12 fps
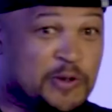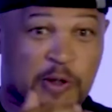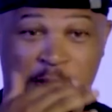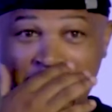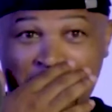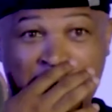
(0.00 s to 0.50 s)
So
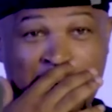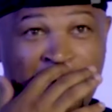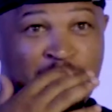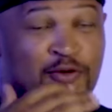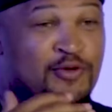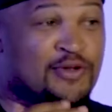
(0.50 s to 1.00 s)
you got to be
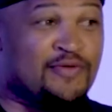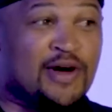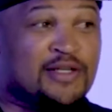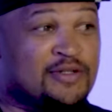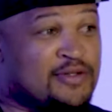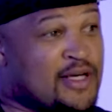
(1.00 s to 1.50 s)
careful whose
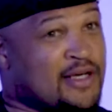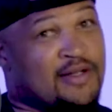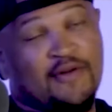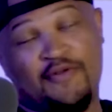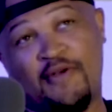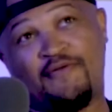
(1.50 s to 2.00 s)
advice you take.
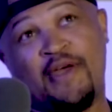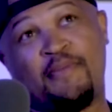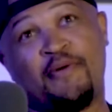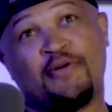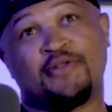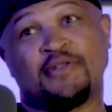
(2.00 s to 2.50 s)
If that
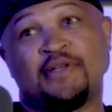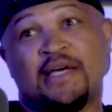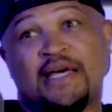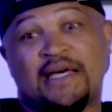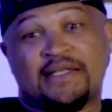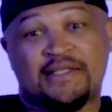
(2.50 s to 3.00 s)
person
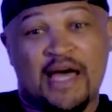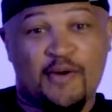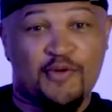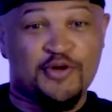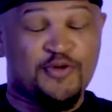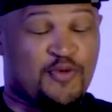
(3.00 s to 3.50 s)
is not where you